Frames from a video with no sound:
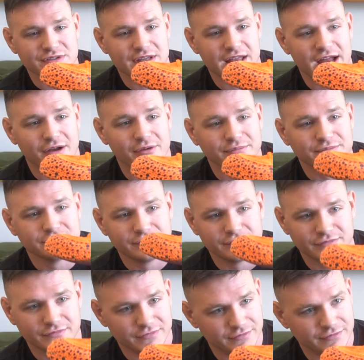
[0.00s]
Now,
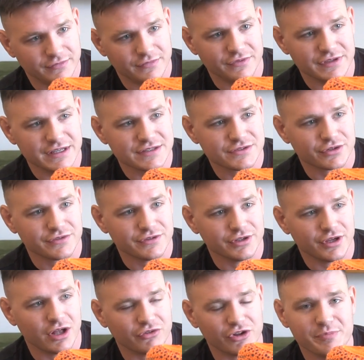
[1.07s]
these are
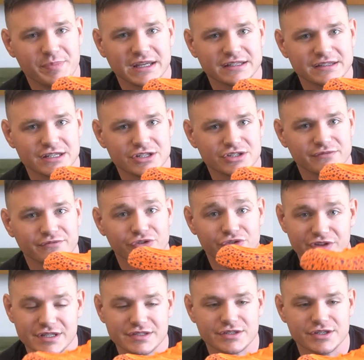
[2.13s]
the Olympic edition for
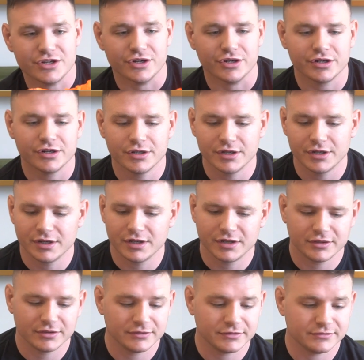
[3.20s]
this year.
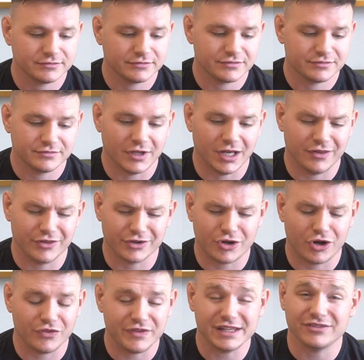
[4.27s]
They're
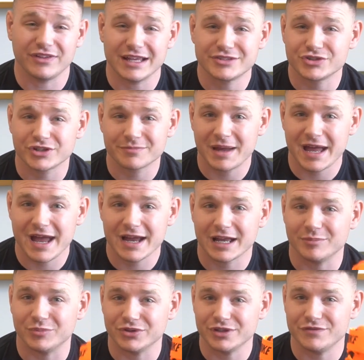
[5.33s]
called the Electric Pack.
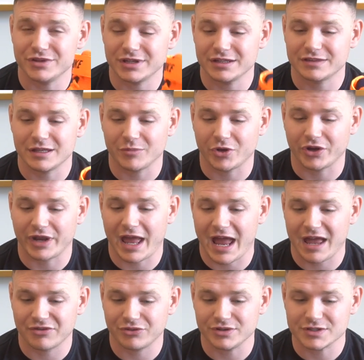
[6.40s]
I believe you can get them on
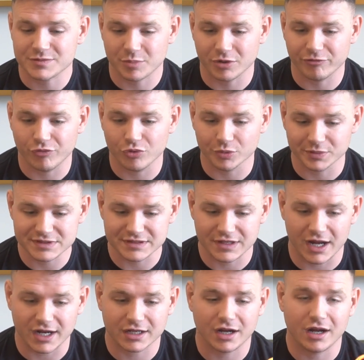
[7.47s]

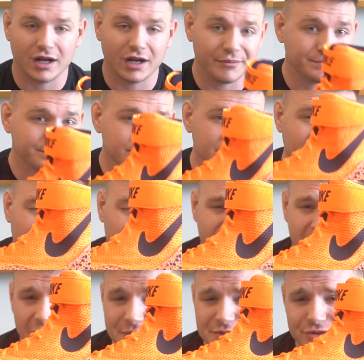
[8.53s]
athletesperformance.com.
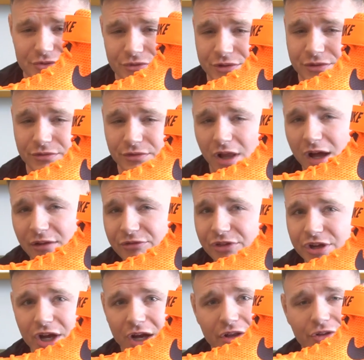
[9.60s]
I absolutely love the
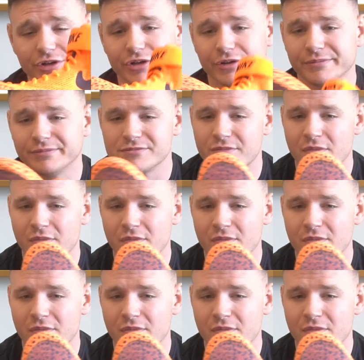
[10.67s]
color.